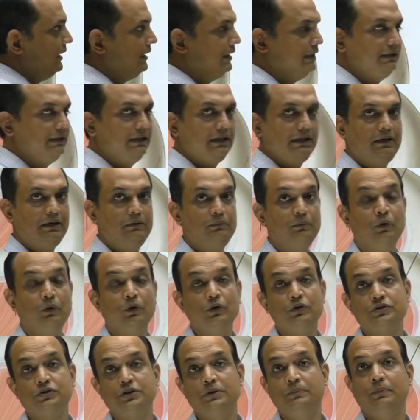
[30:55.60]
the another and
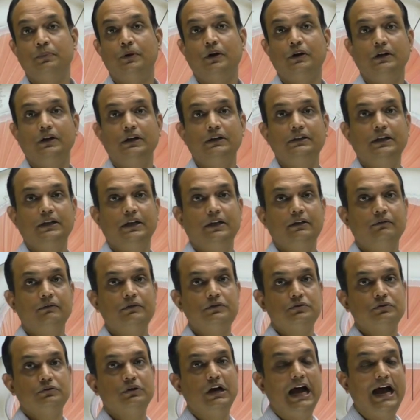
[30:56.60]
most important thing
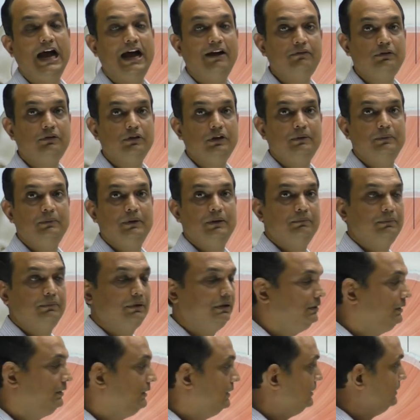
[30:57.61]
which you have to
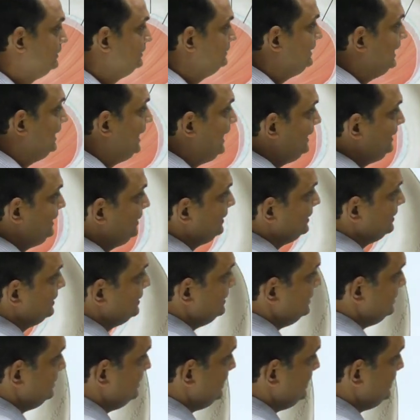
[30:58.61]
remember that